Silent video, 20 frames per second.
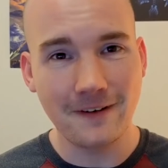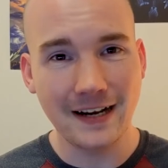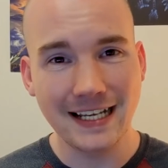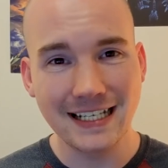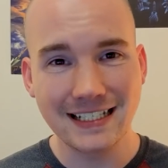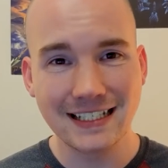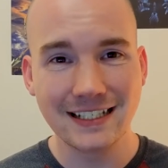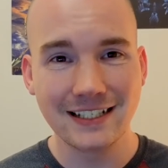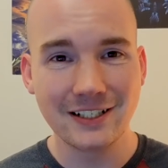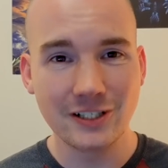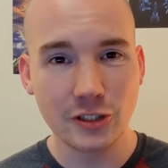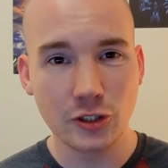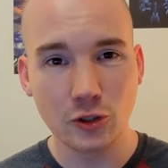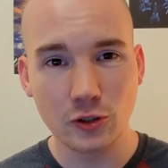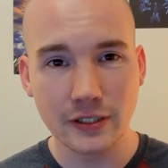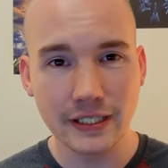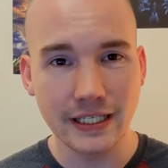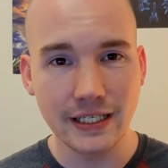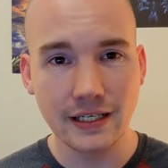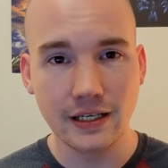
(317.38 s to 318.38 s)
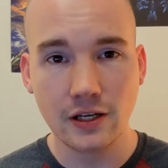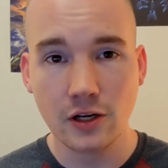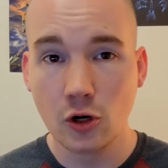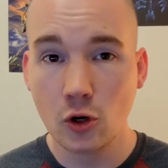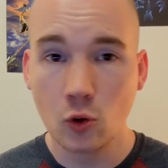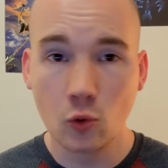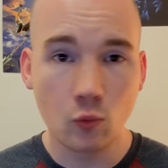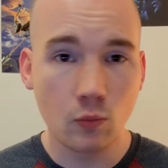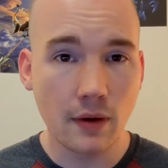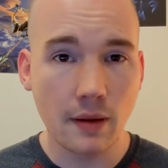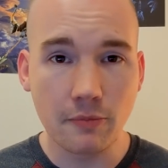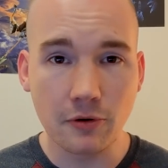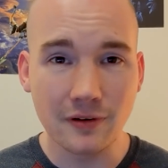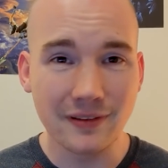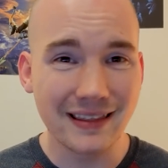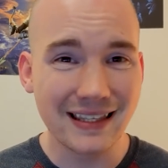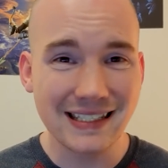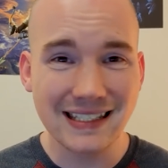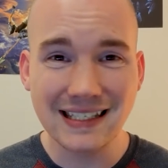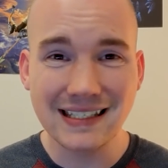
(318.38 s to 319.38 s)
Fight dirty.
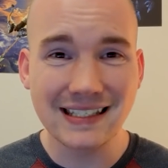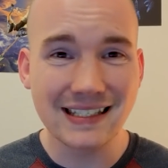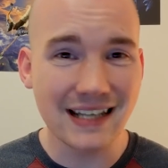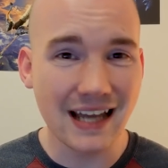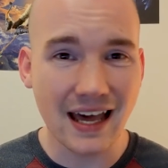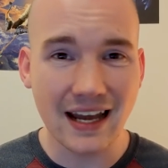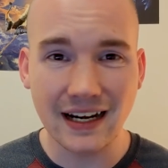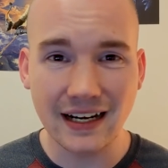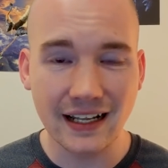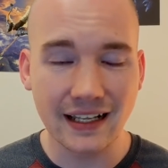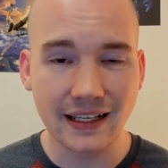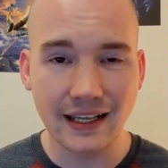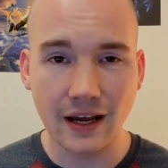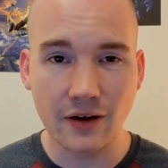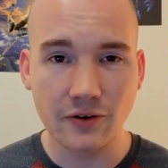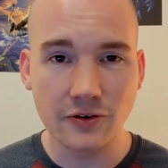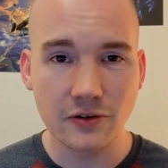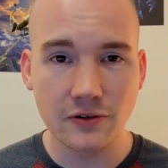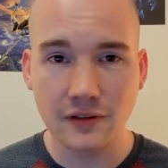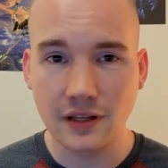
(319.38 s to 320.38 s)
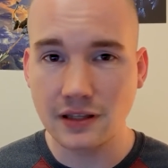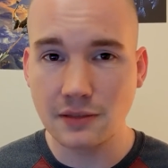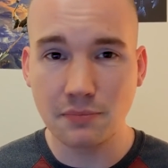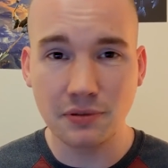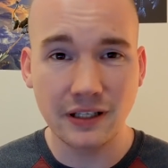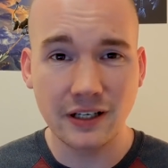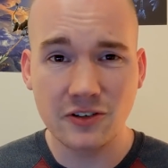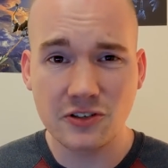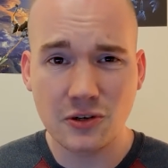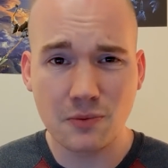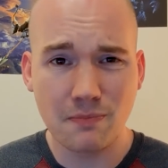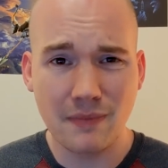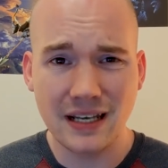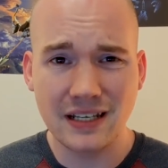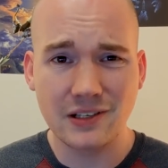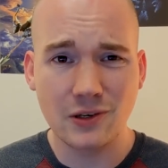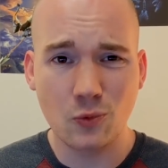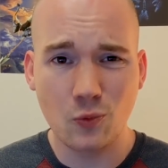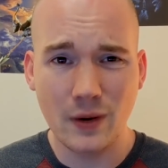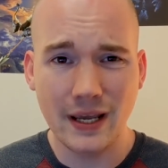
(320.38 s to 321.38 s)
Remember, this is not an encounter that the players are
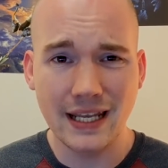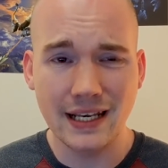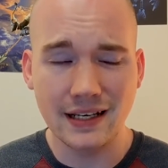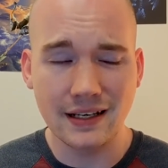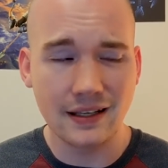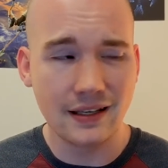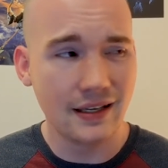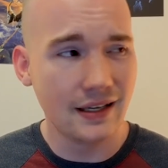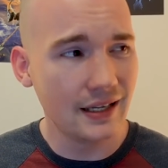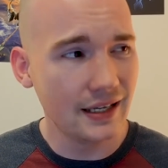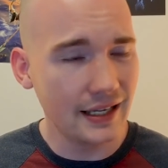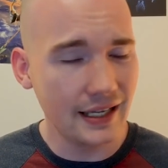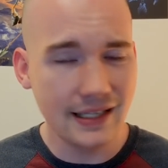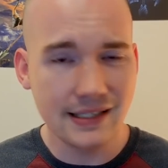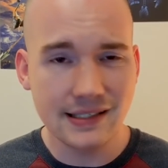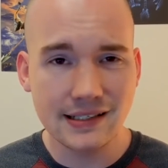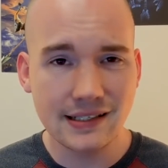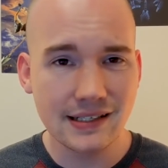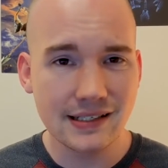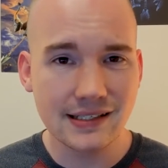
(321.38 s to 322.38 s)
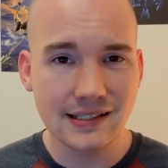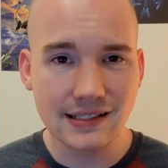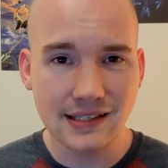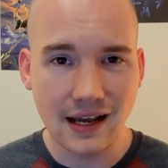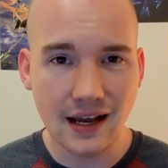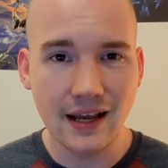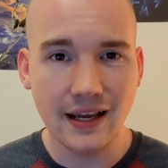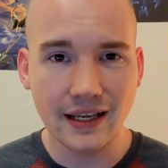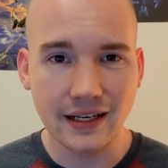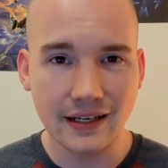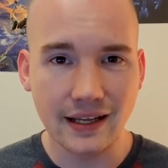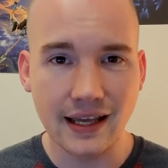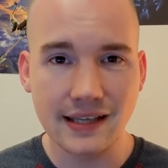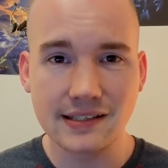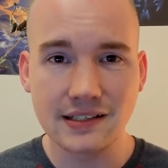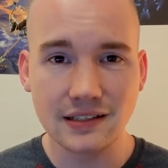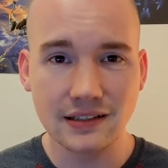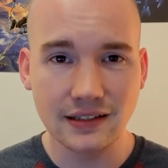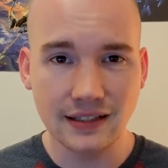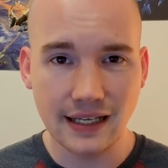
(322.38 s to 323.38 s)
meant to win. It's designed
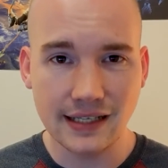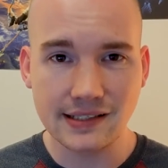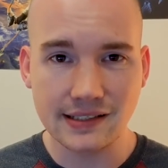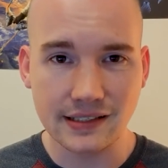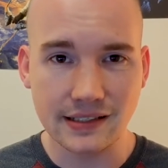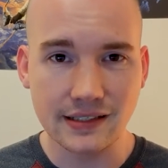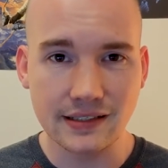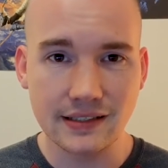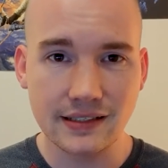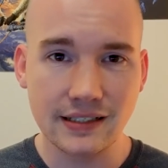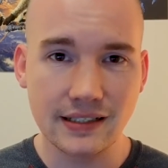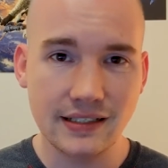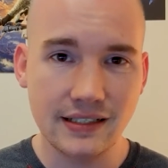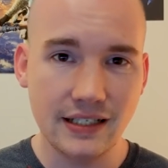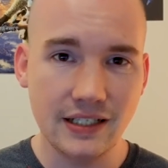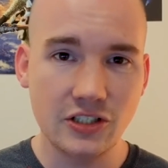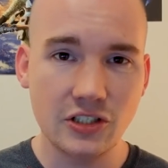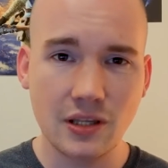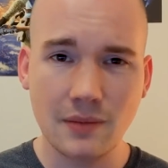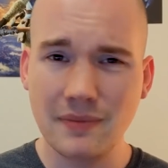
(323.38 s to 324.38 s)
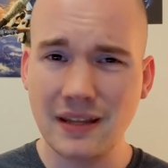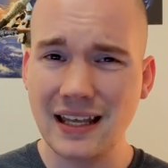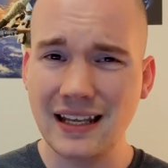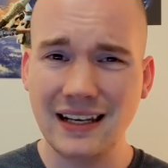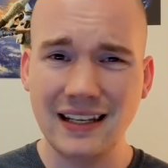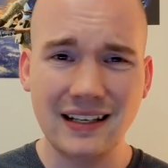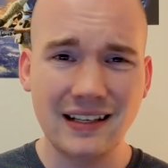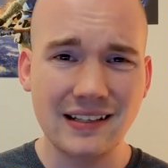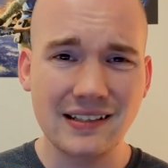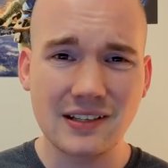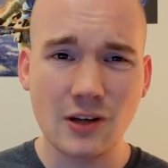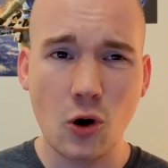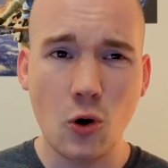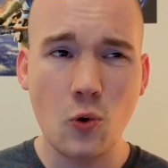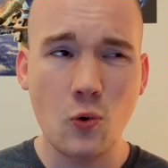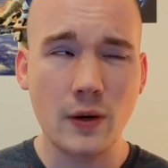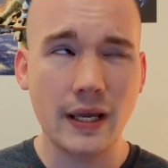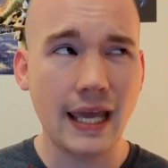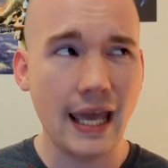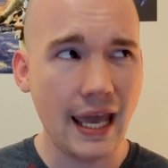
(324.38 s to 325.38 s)
as a lesson to teach them that it is
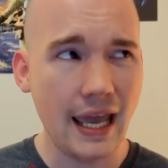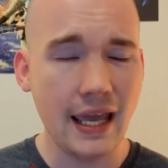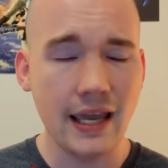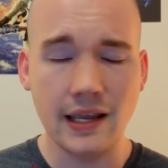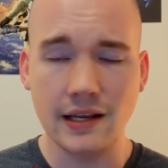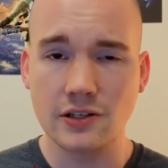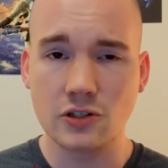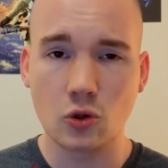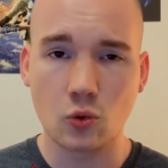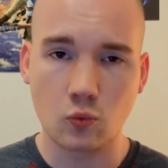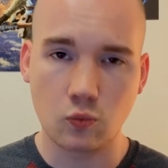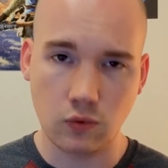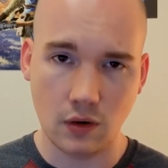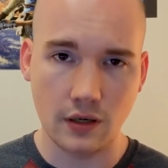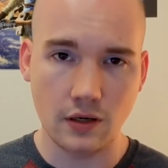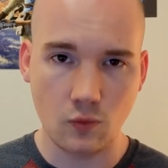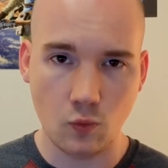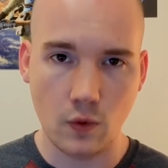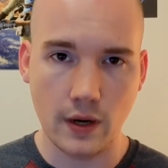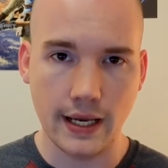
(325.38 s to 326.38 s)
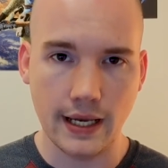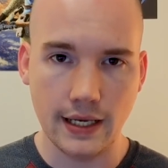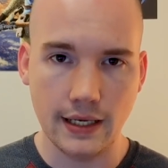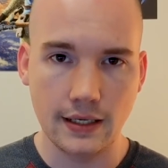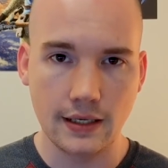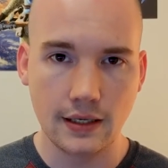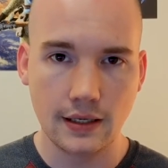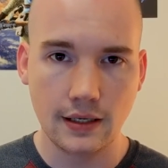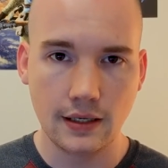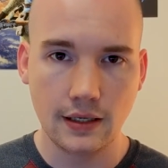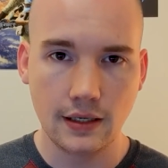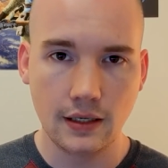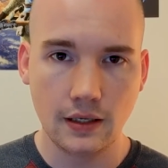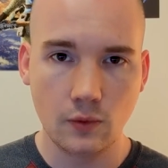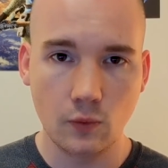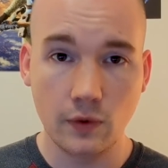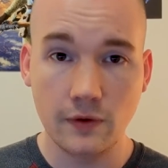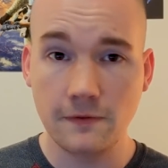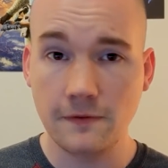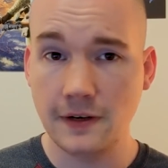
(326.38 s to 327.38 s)
okay to run away
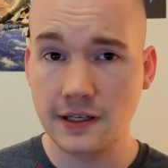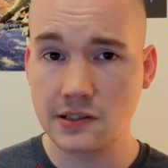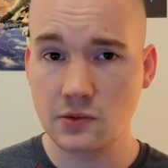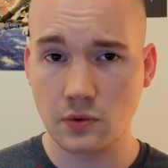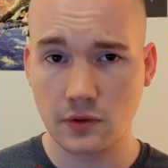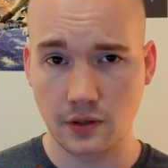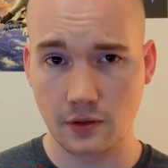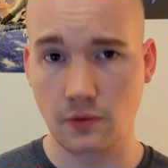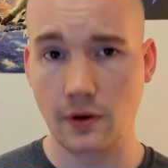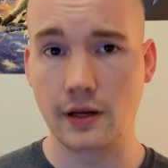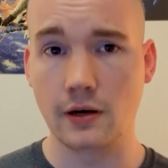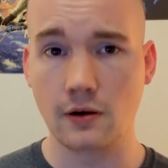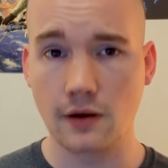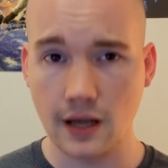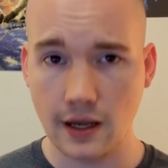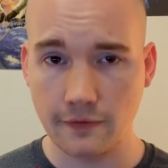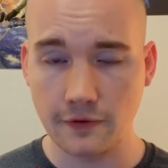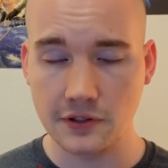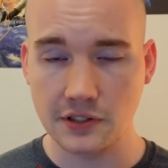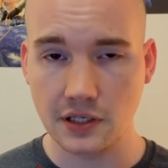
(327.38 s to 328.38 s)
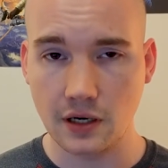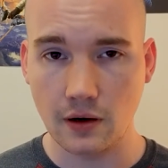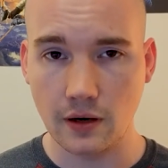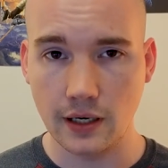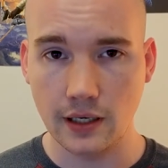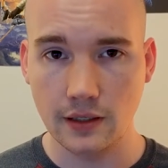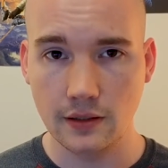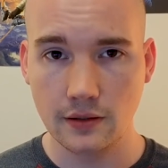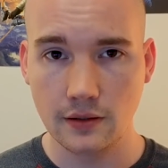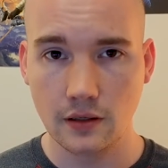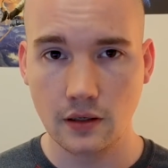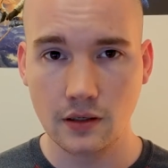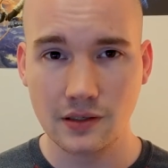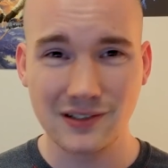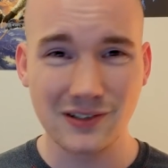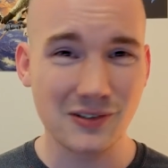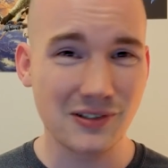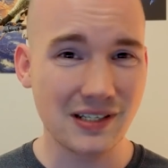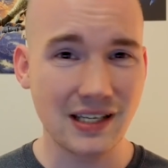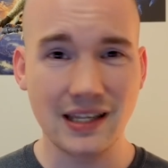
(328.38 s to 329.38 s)
when faced with a greater adversary.
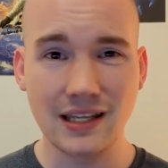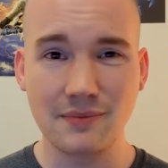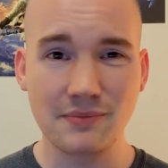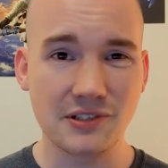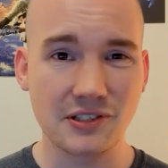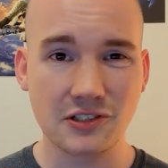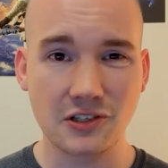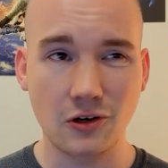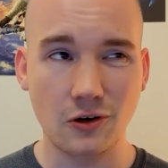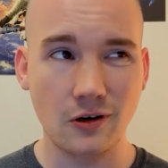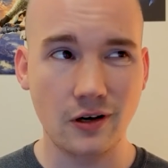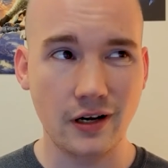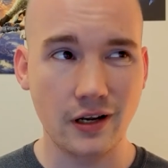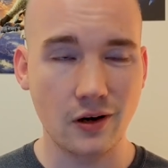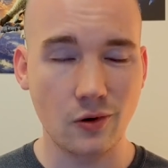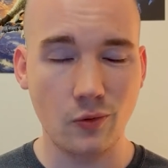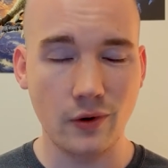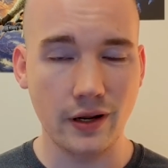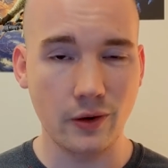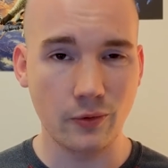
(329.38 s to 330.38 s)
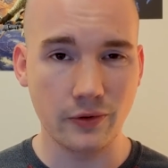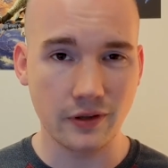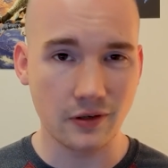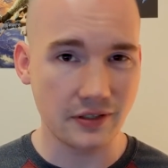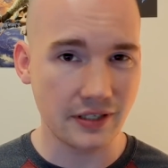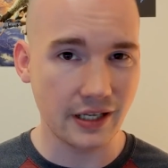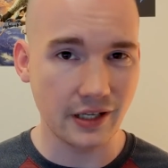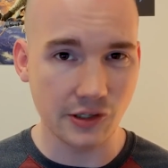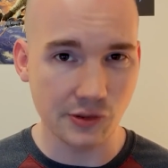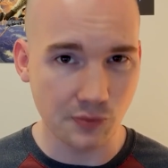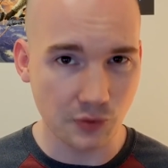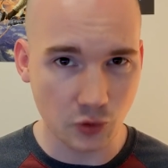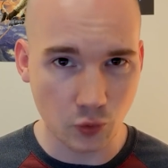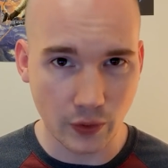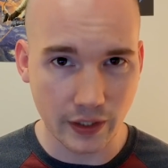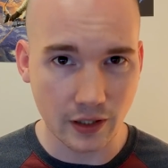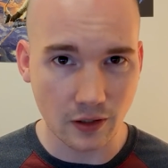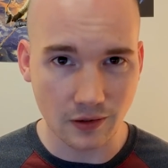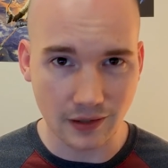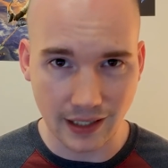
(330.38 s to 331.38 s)
So send them scurrying away with their tails
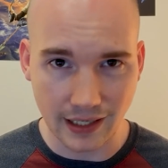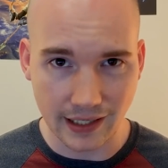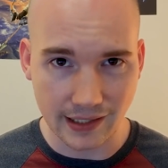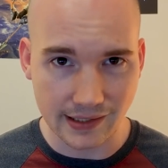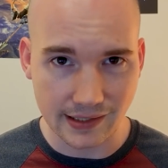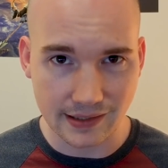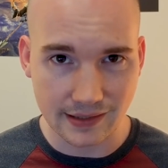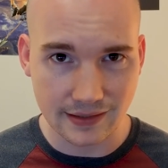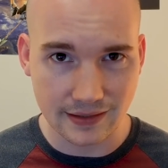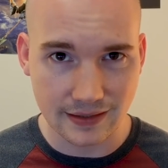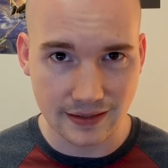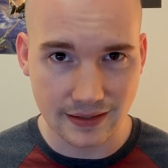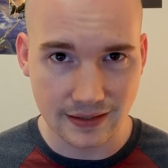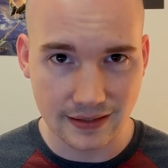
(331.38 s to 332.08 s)
between their legs.